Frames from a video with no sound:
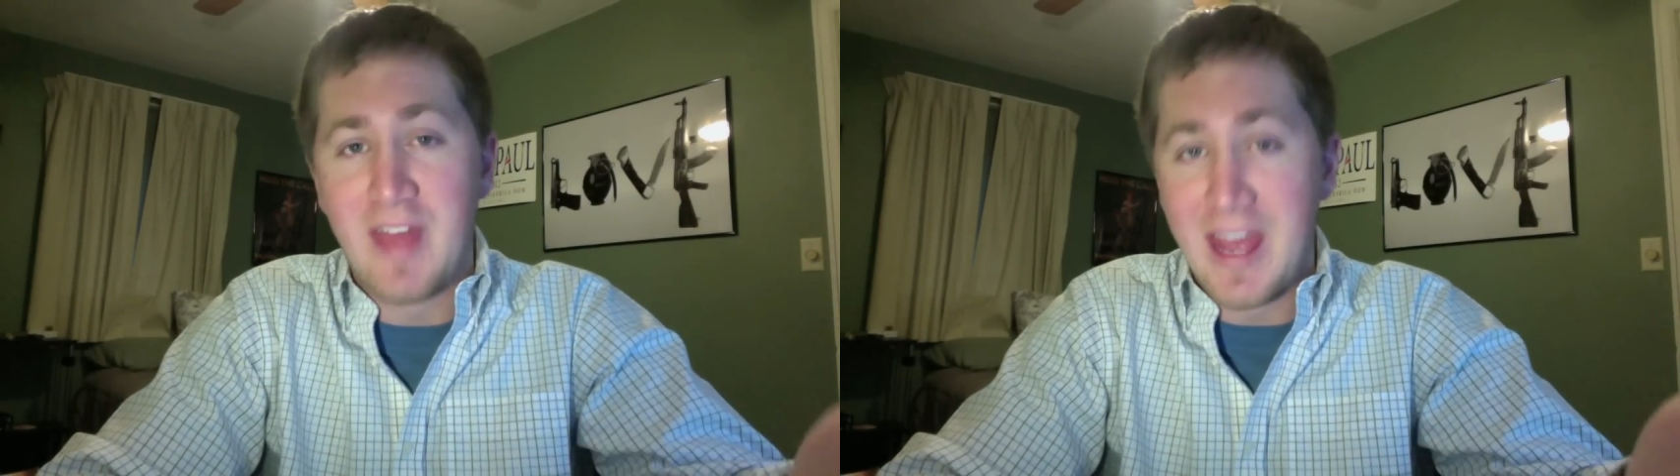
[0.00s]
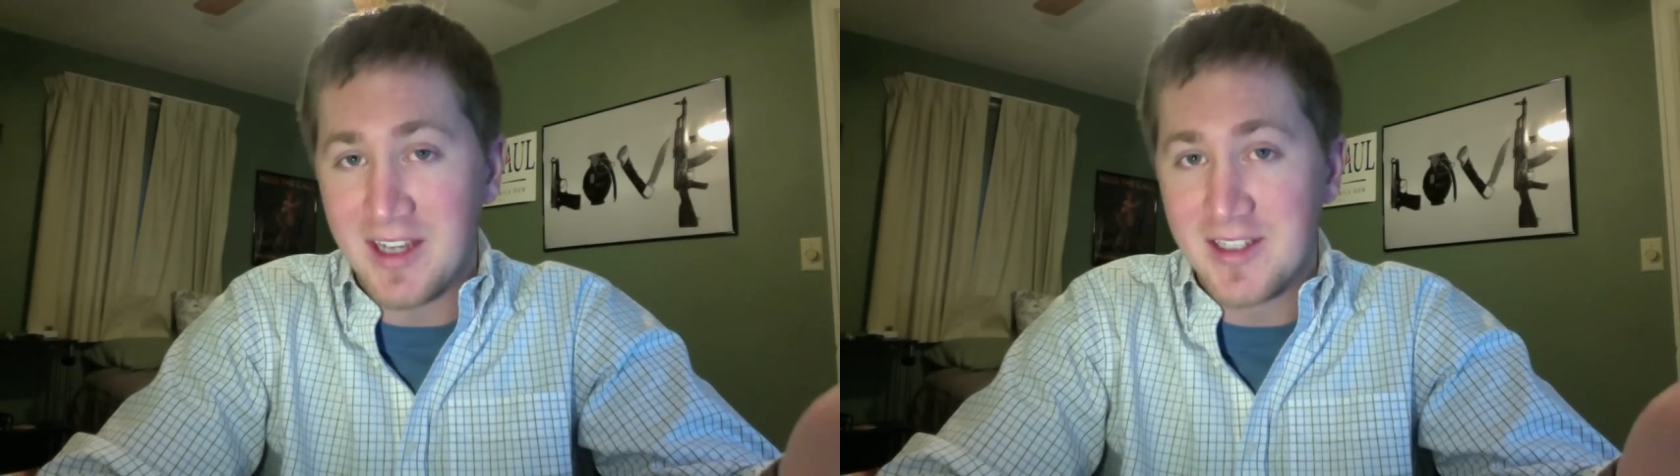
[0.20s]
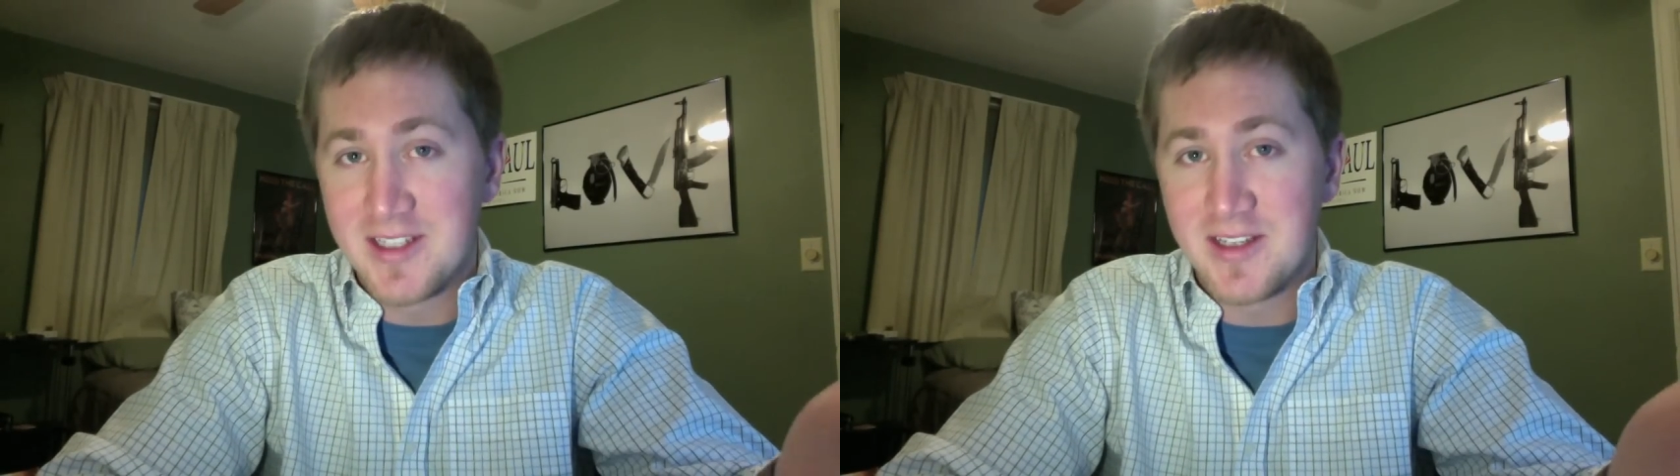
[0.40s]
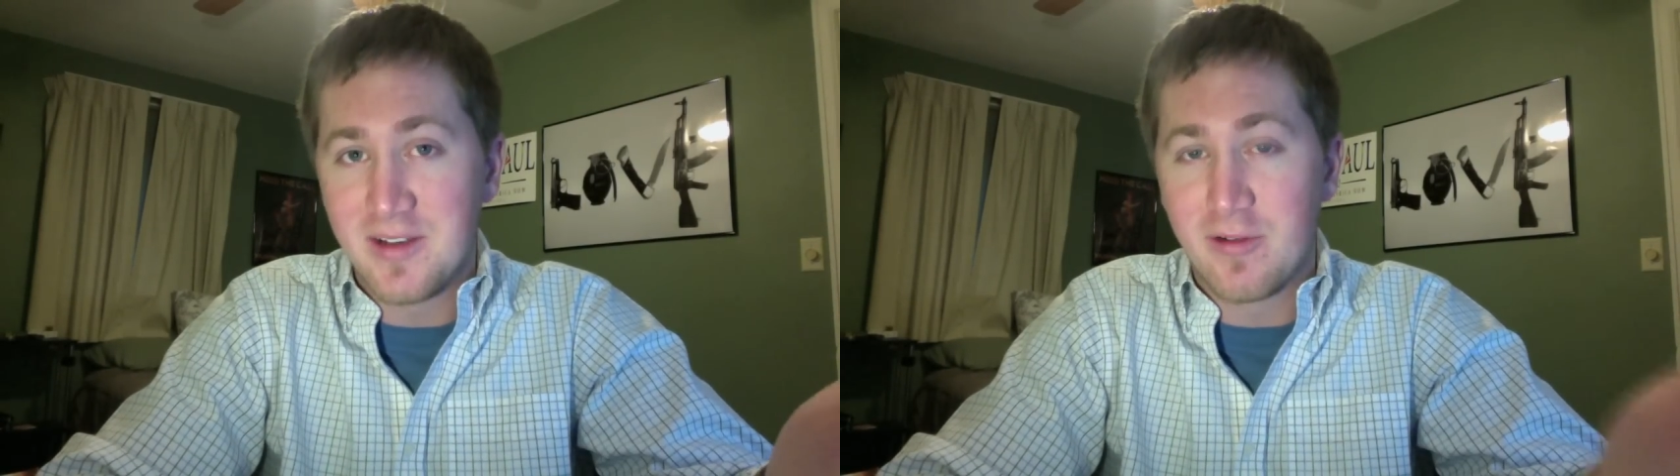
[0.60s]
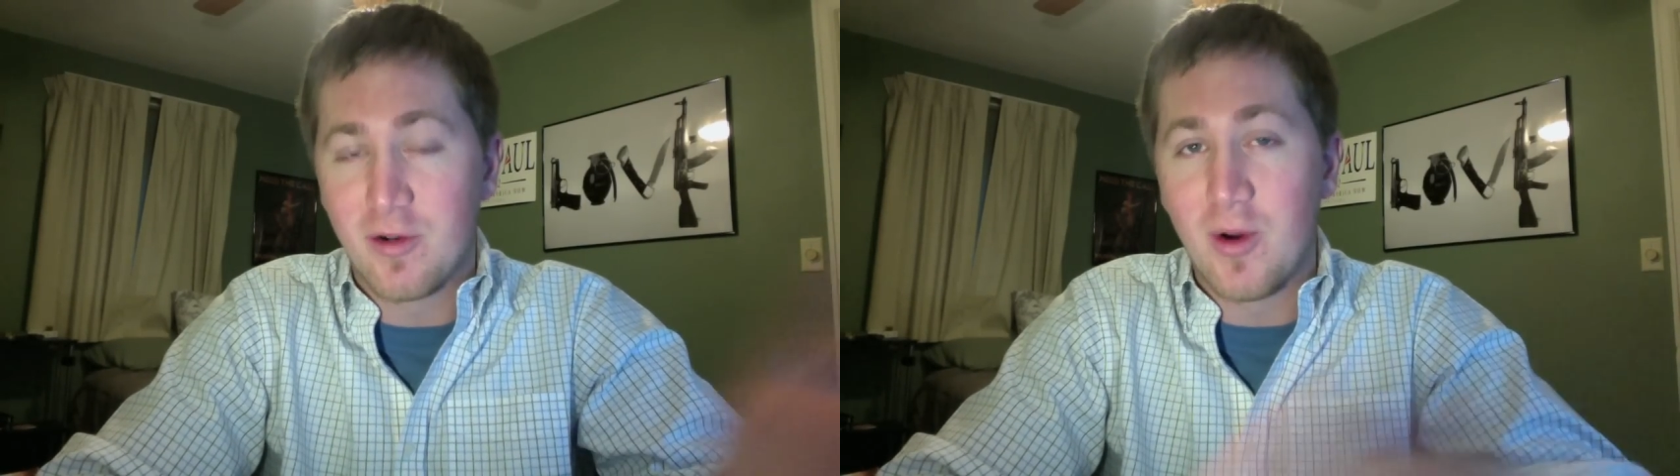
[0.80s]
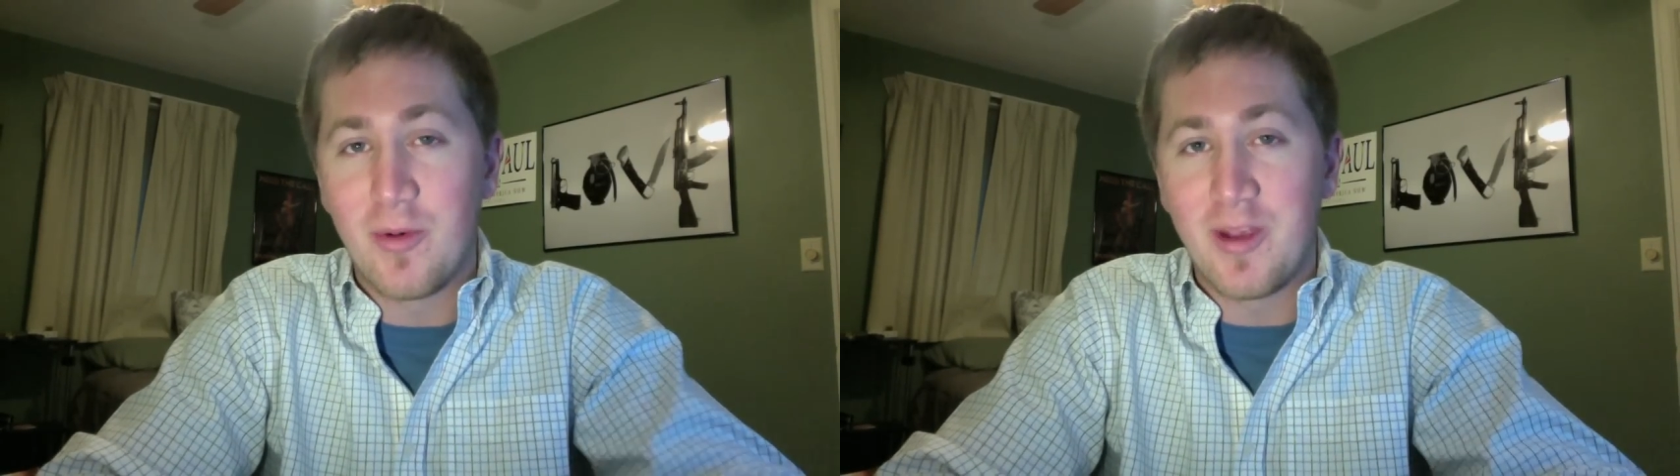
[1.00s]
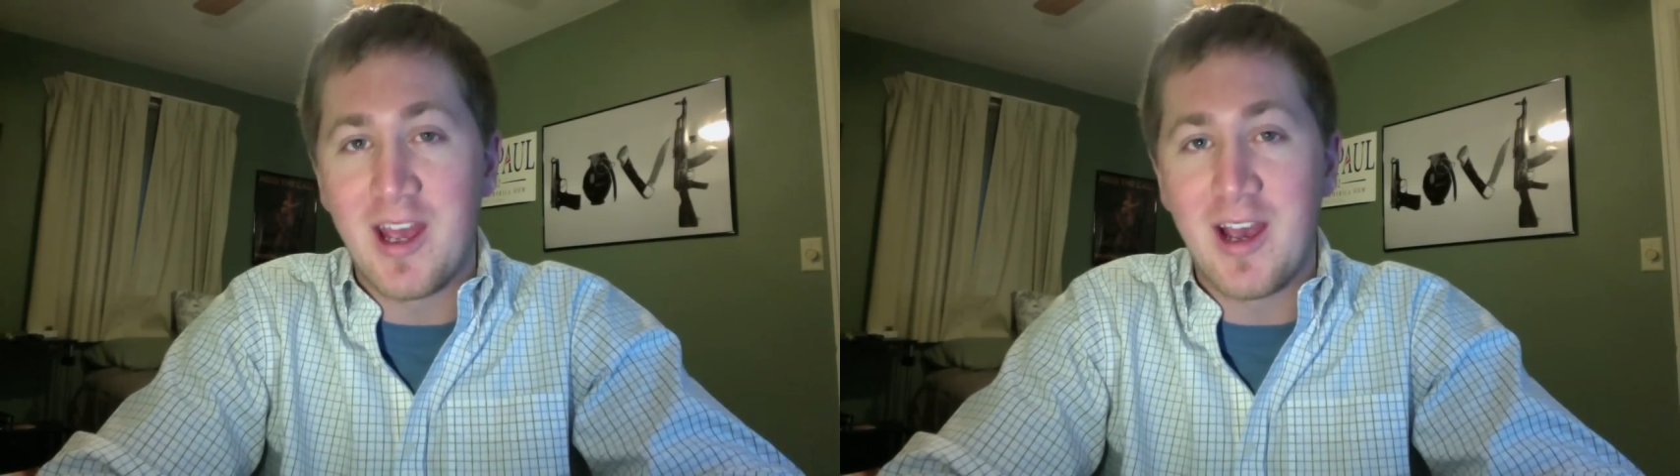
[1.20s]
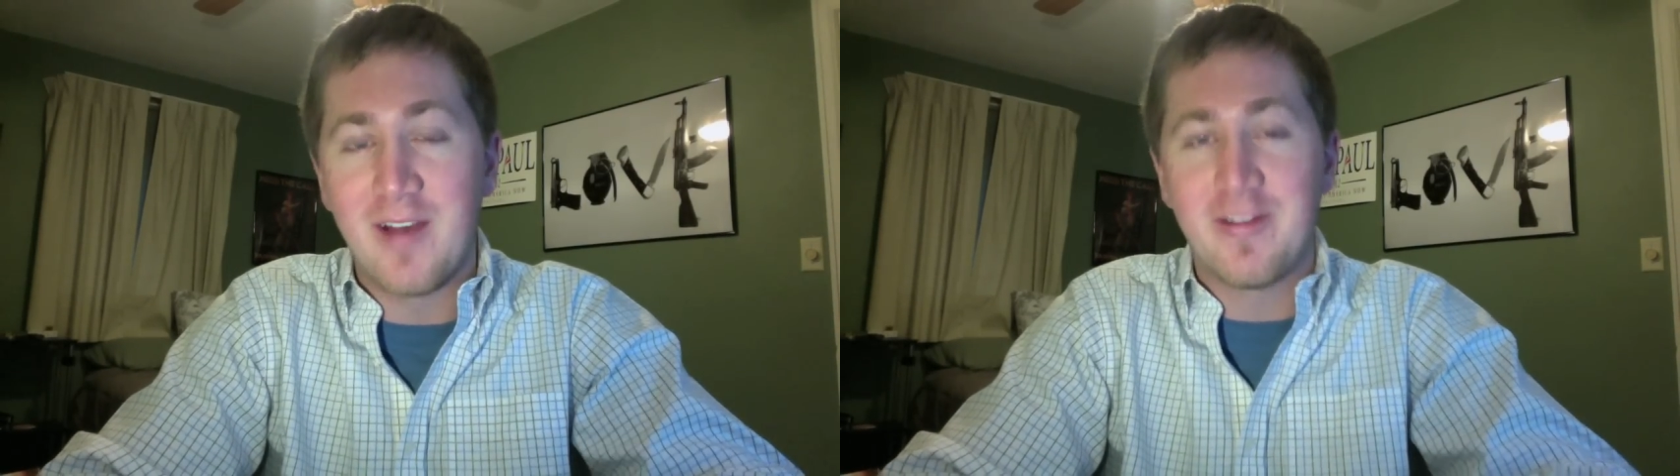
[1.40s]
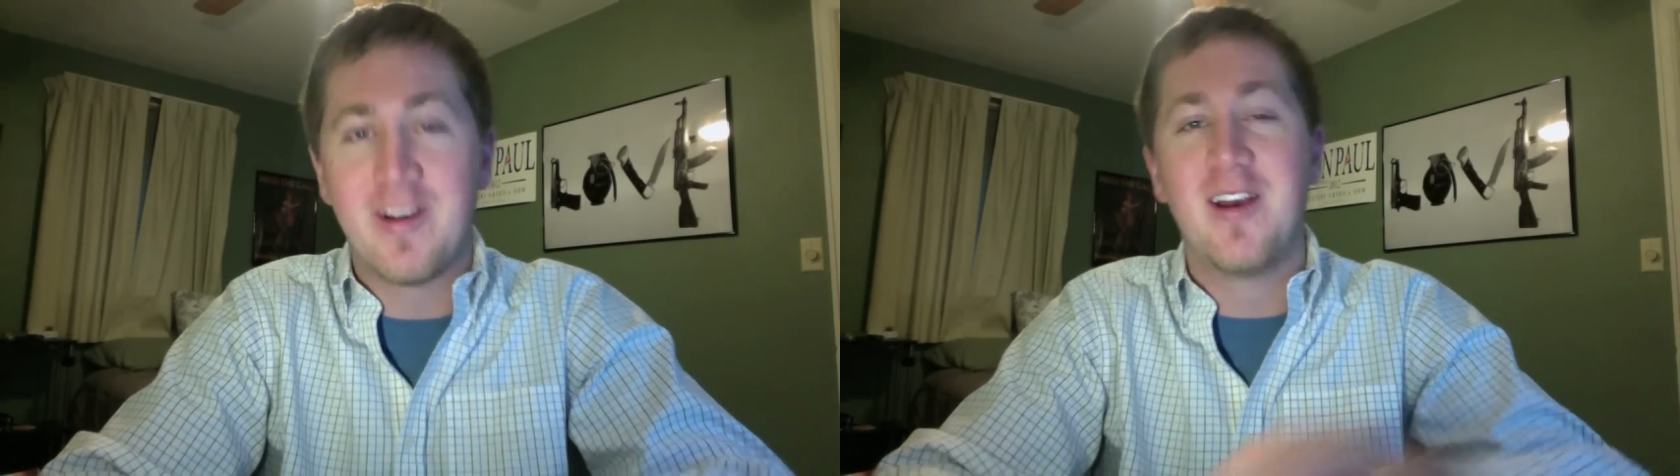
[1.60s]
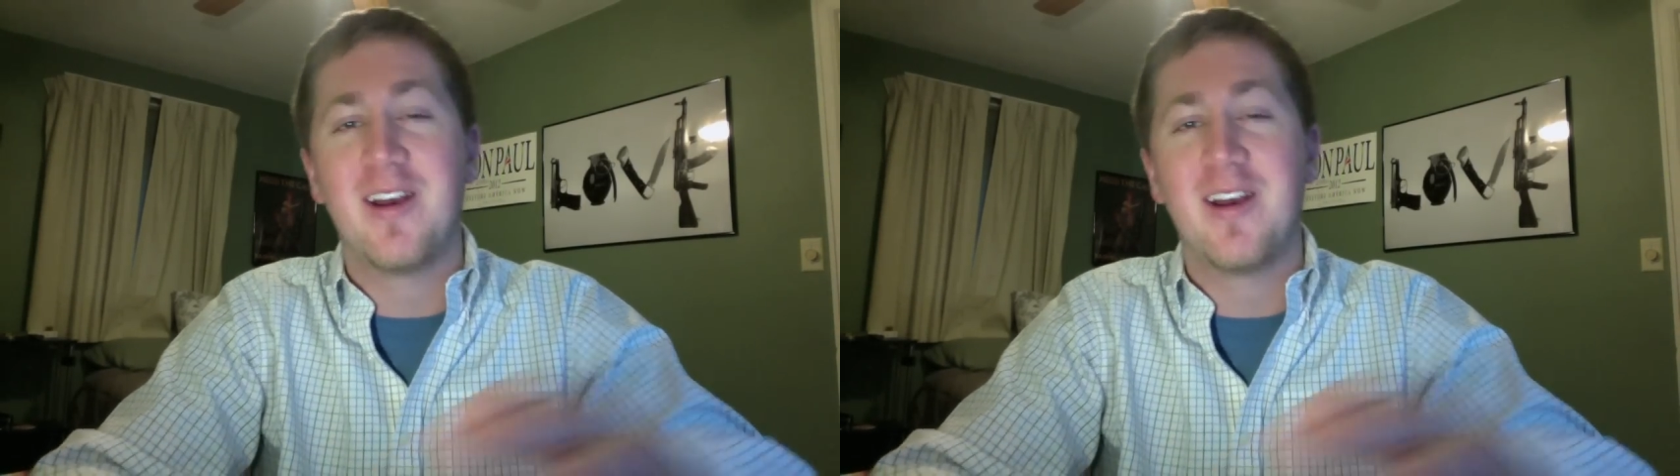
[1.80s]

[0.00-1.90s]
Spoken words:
thanks for what we have,